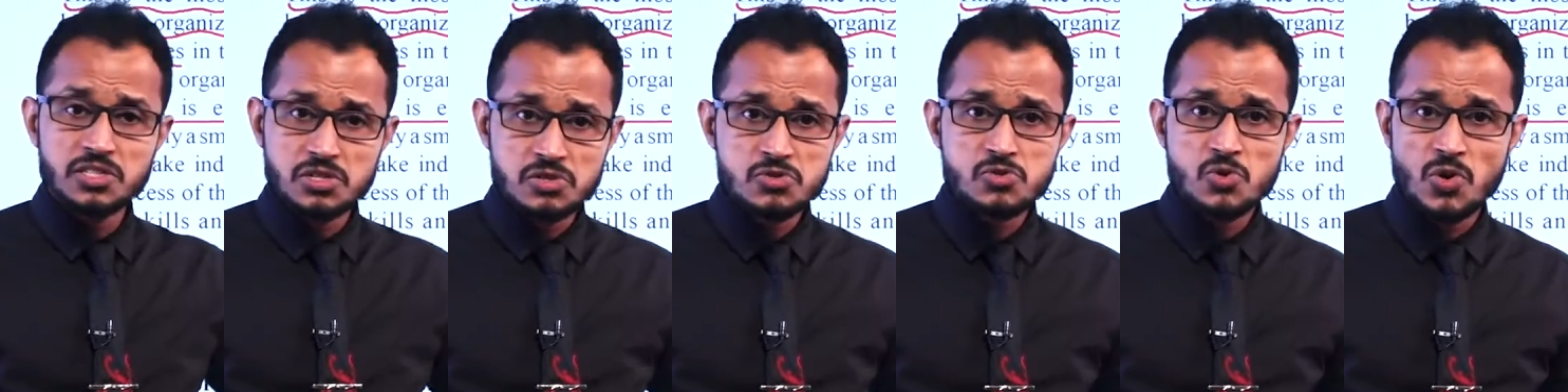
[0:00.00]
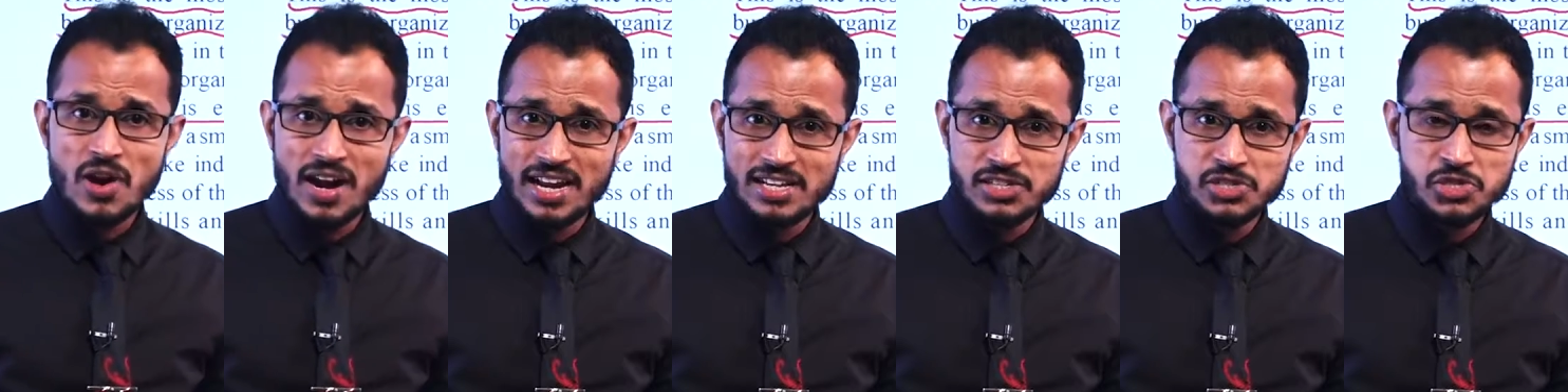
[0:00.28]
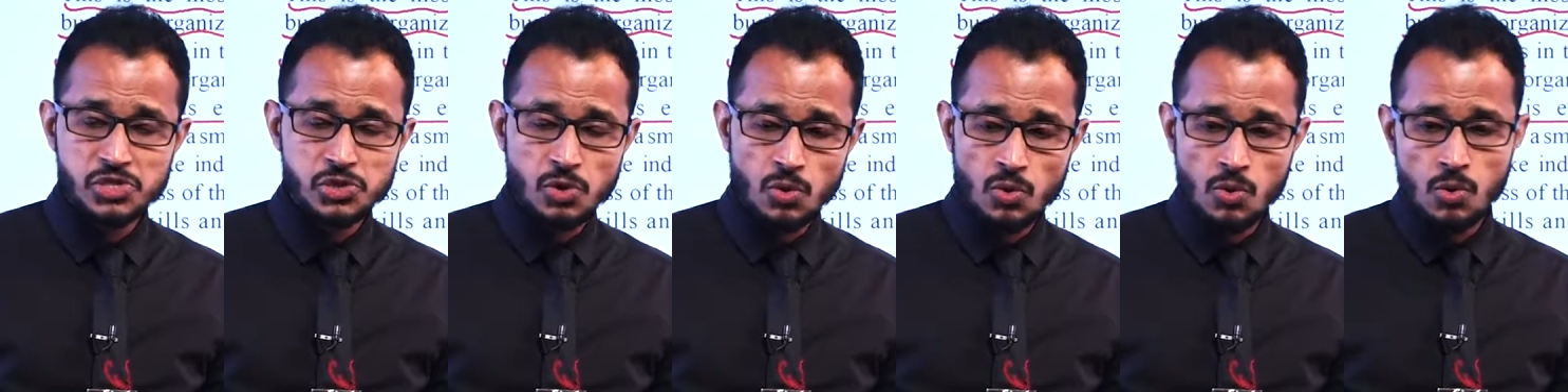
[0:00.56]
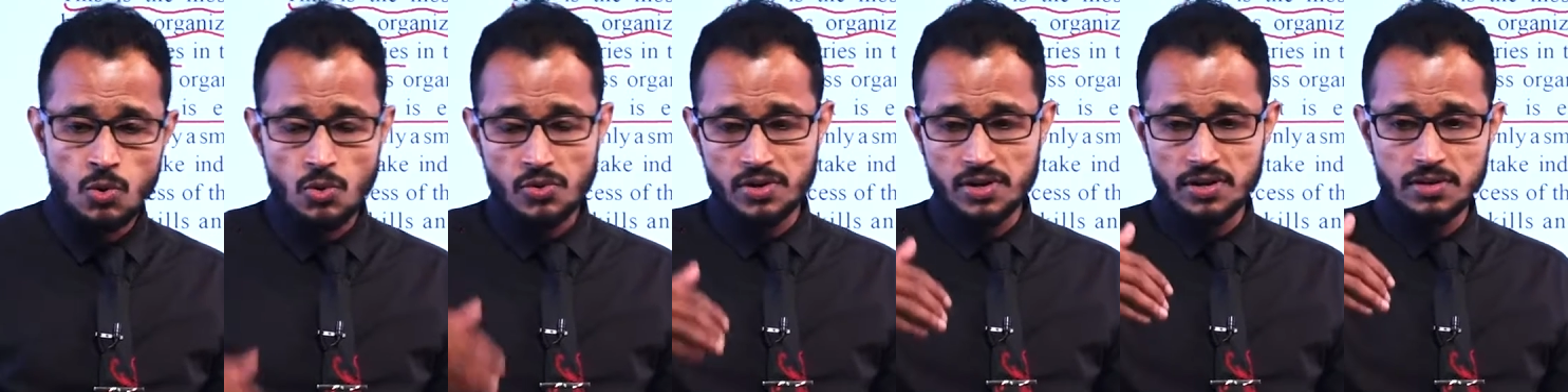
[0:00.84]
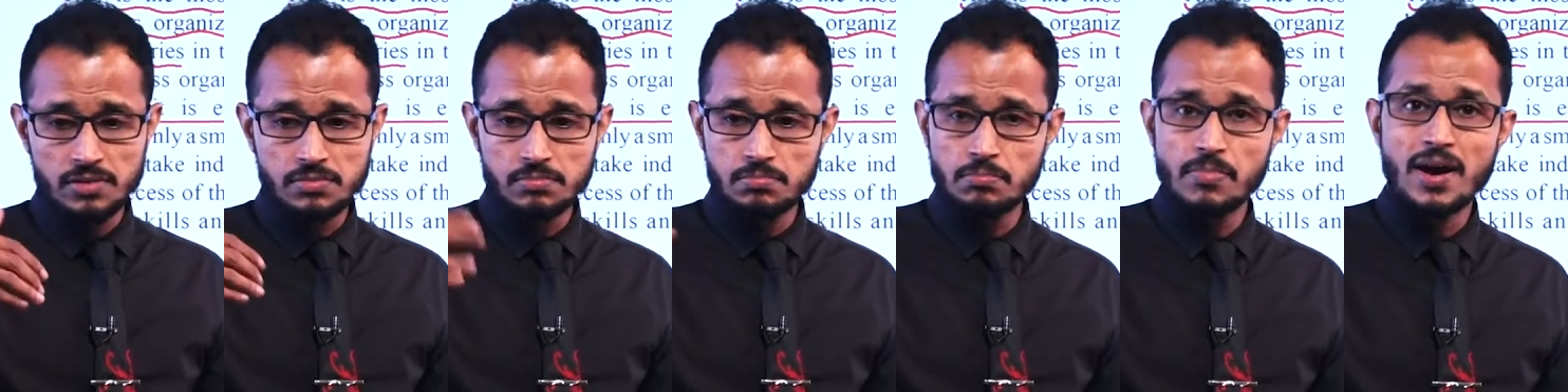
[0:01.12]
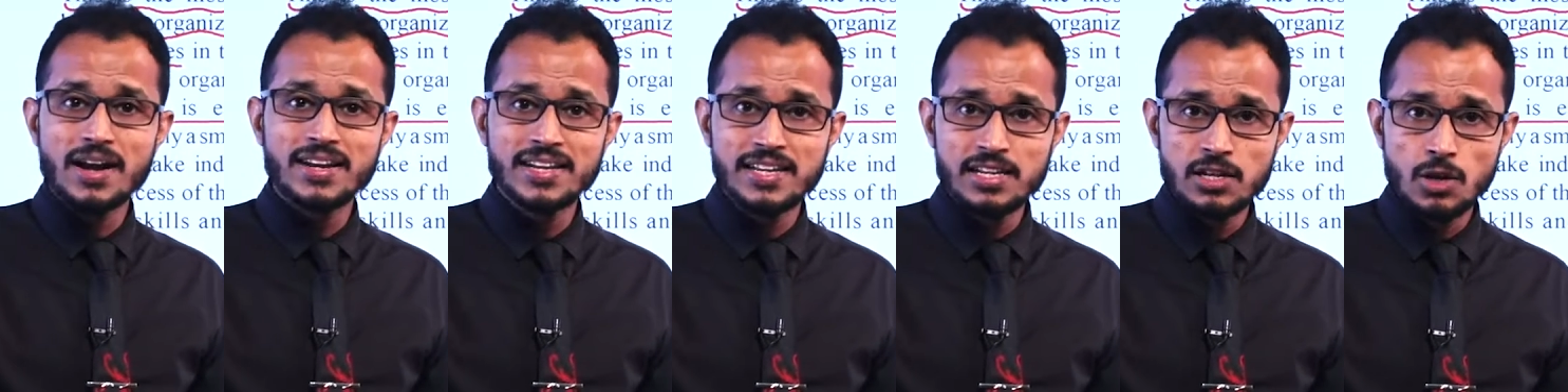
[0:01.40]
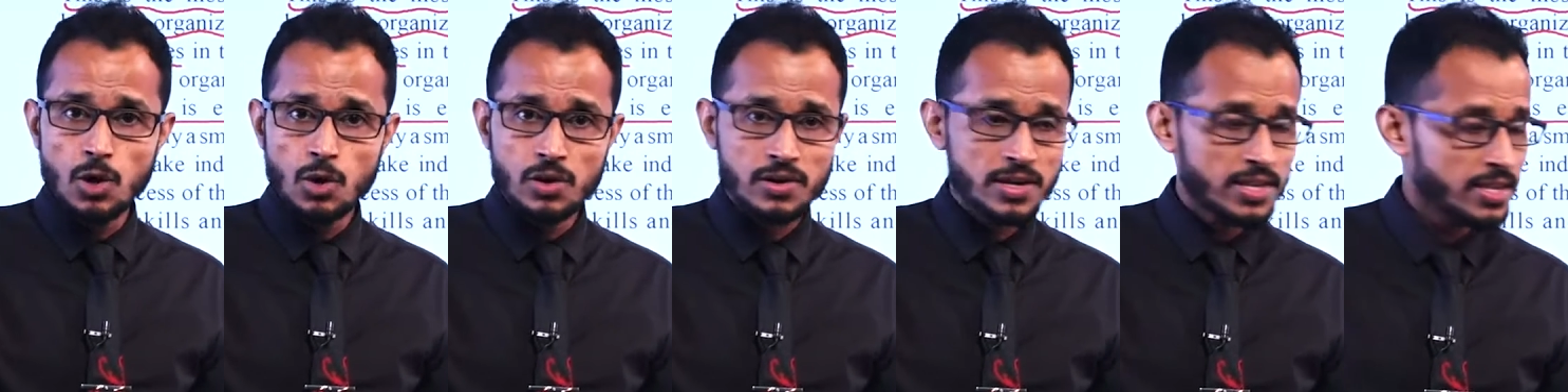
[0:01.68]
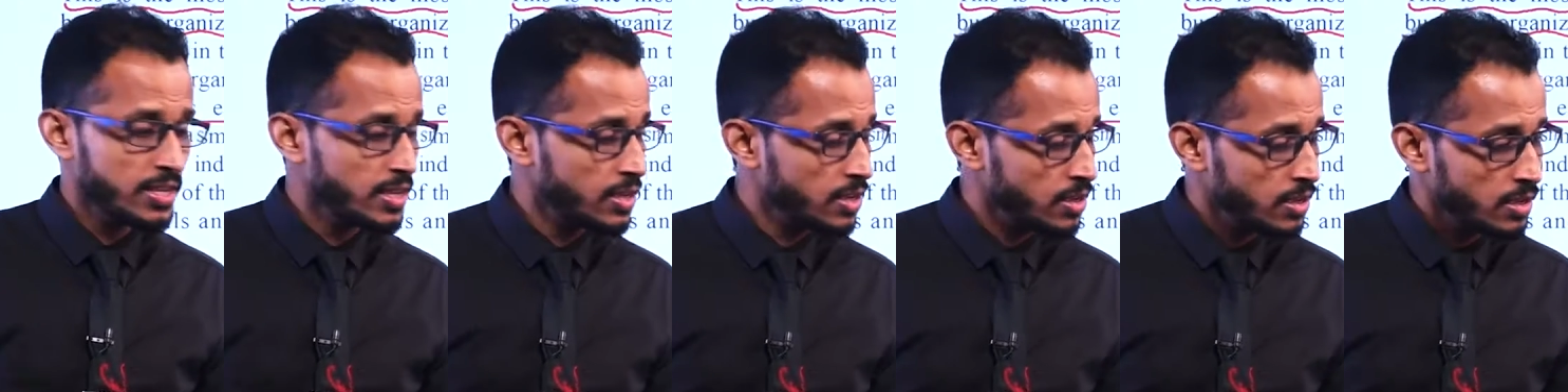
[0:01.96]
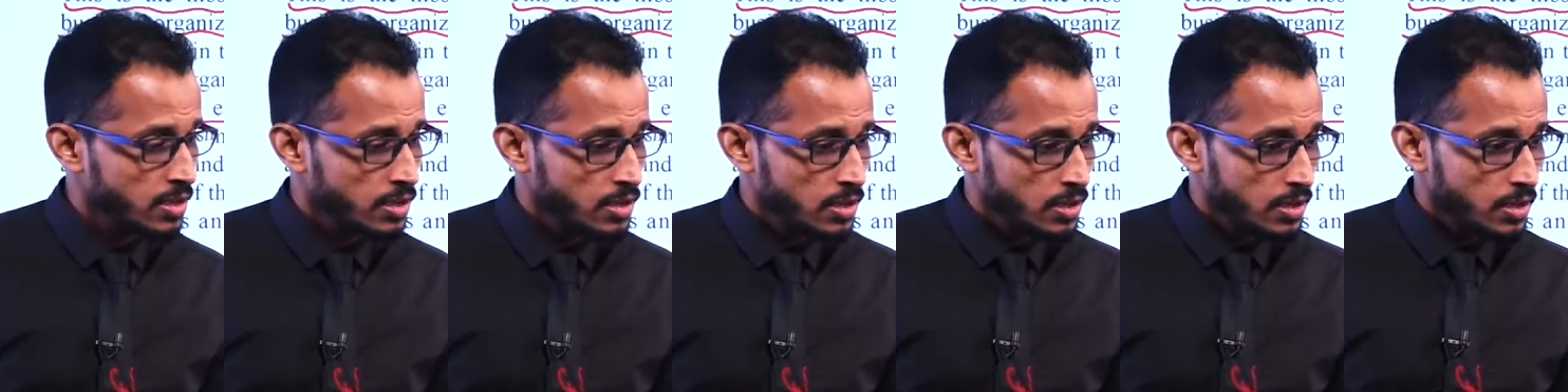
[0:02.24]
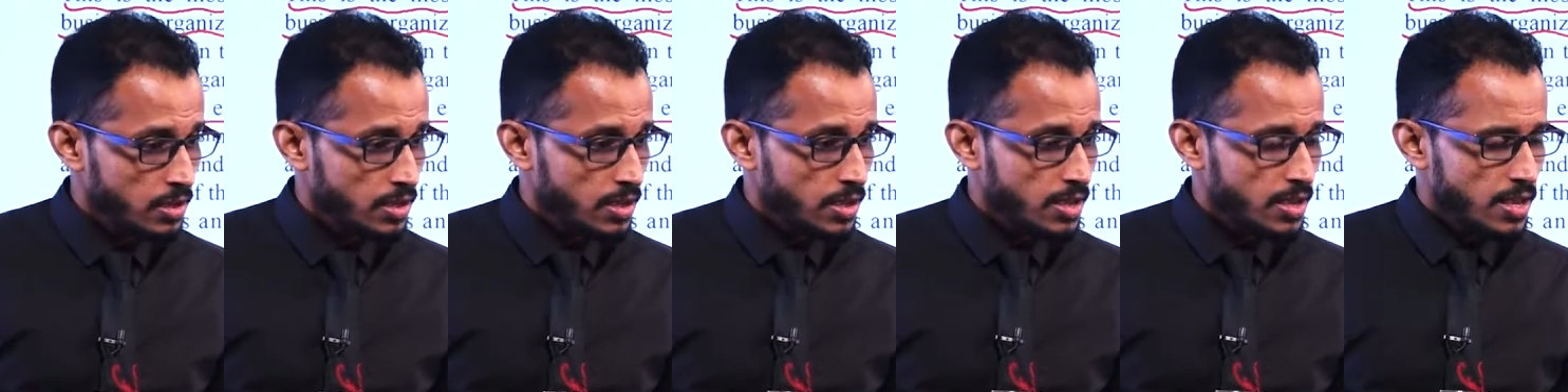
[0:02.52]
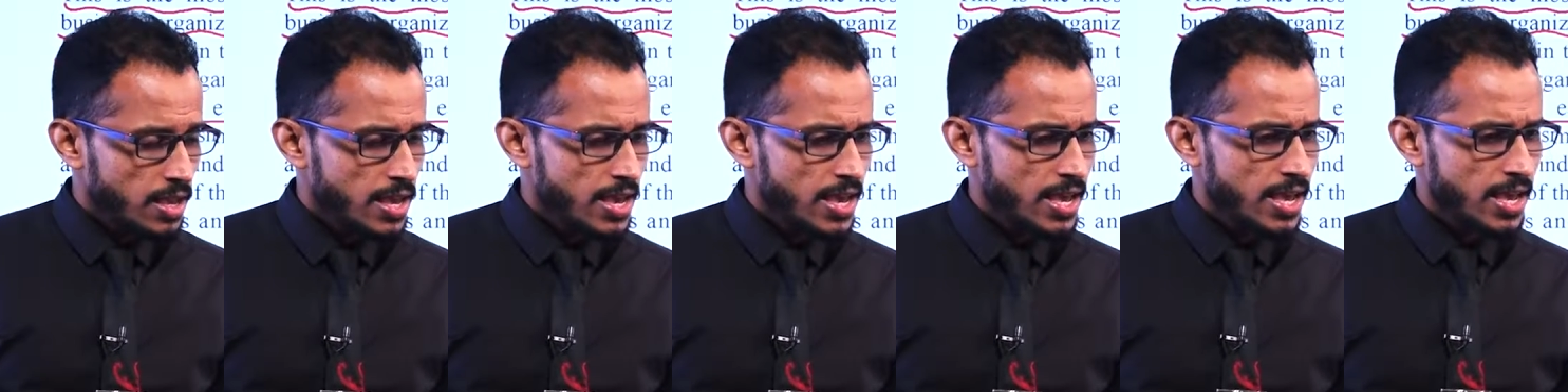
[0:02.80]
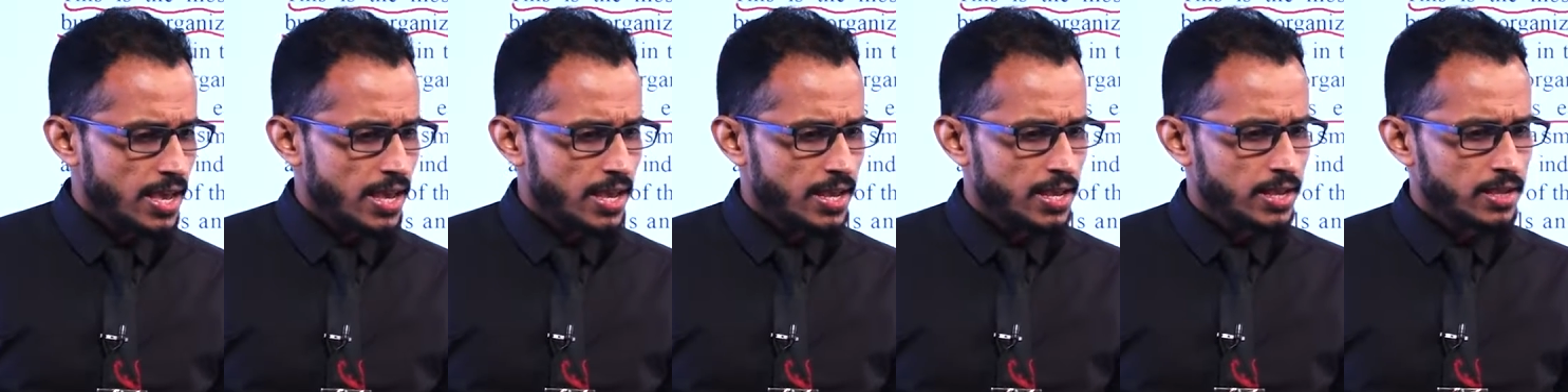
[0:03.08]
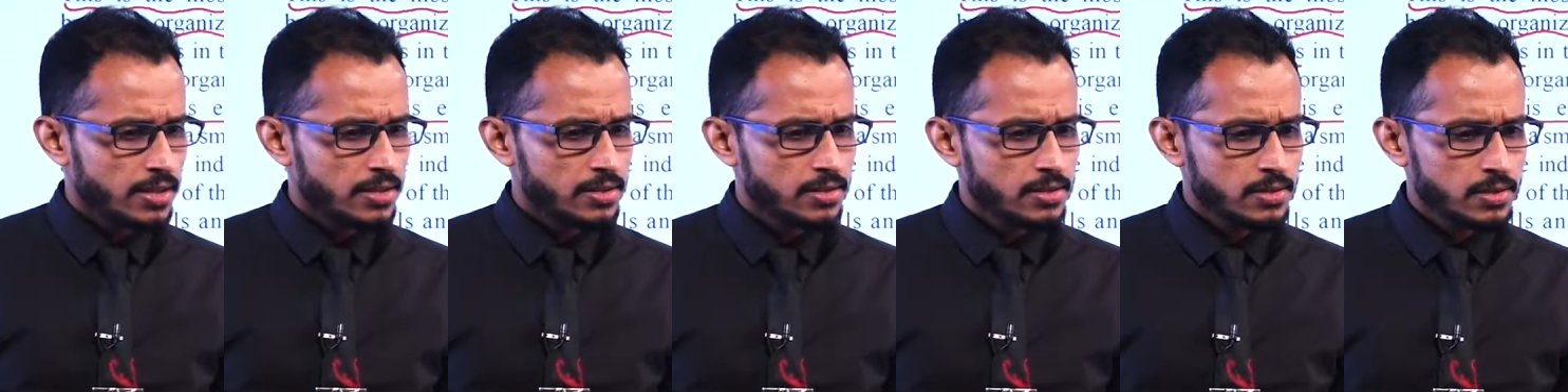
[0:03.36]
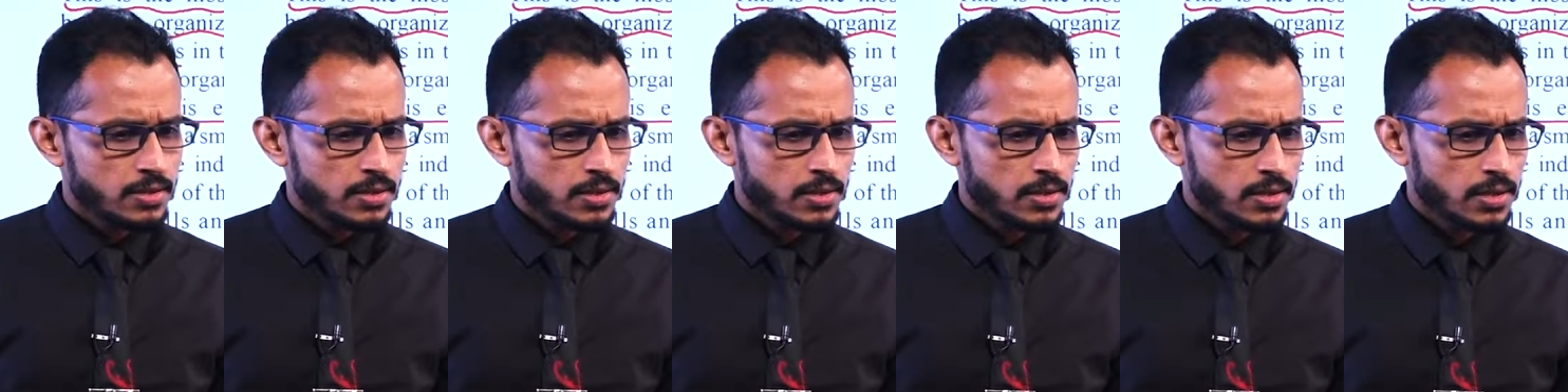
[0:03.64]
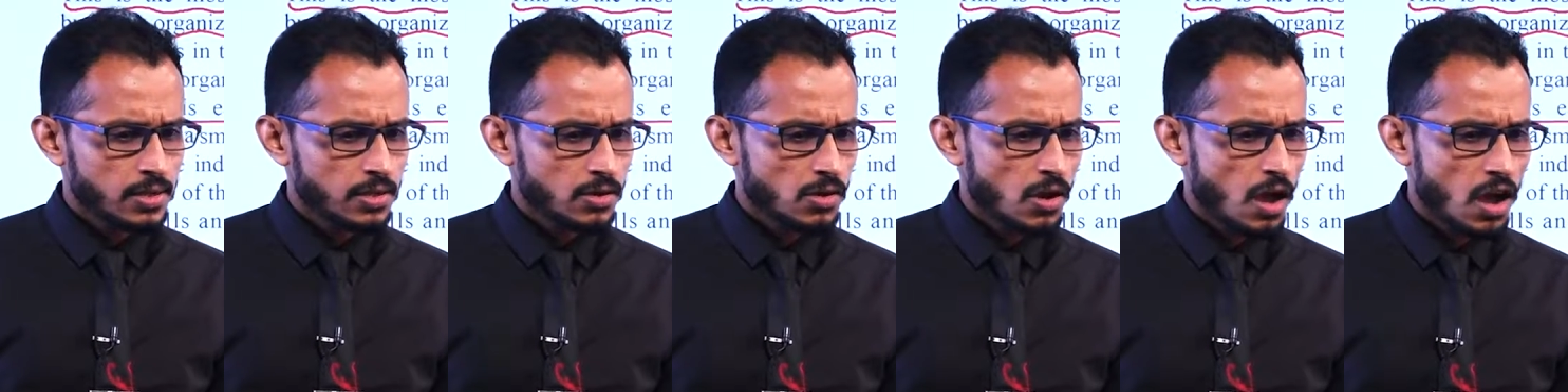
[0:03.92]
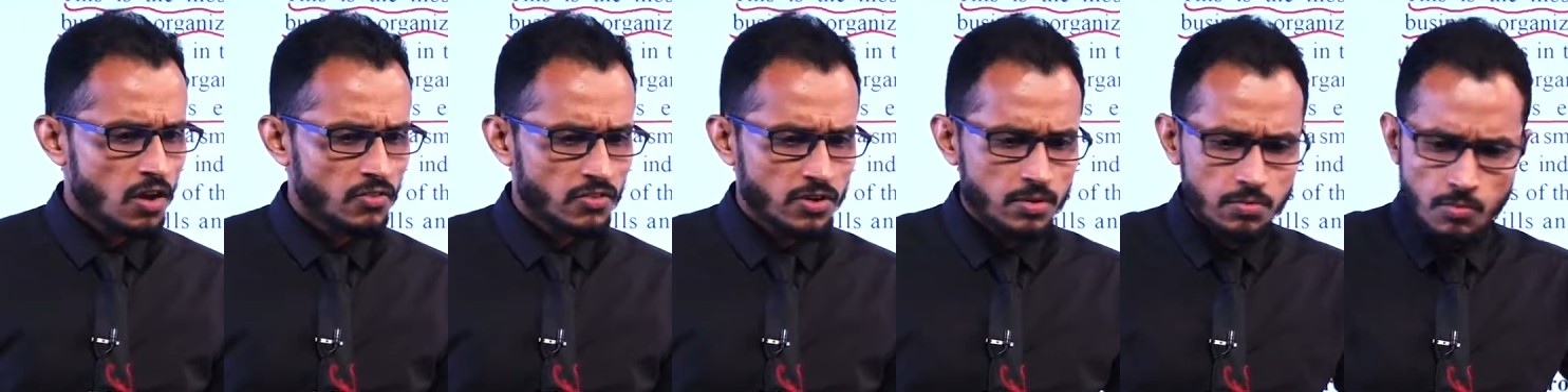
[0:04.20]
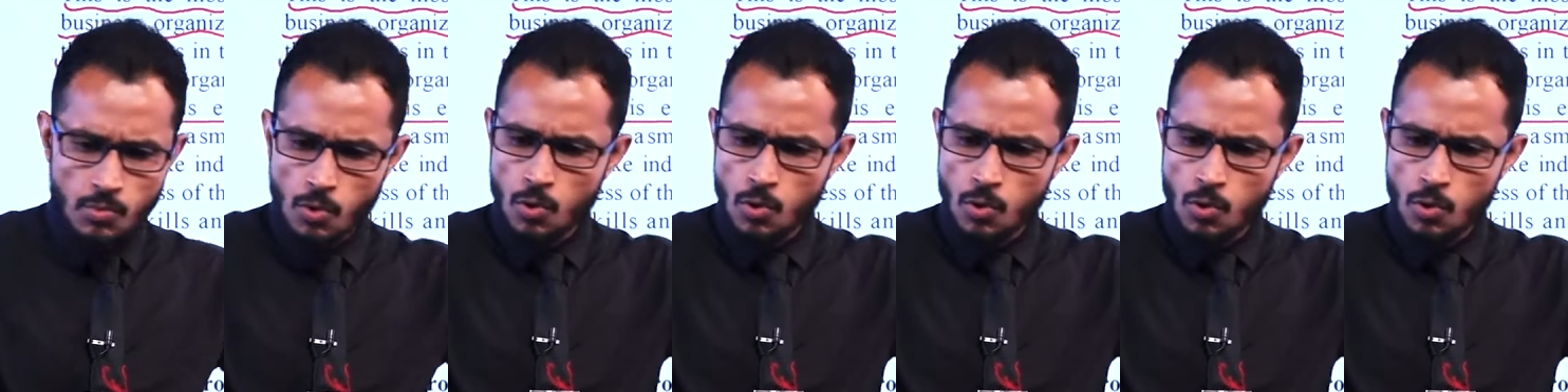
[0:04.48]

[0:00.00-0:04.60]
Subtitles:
trishaw or a buddy lorry and cover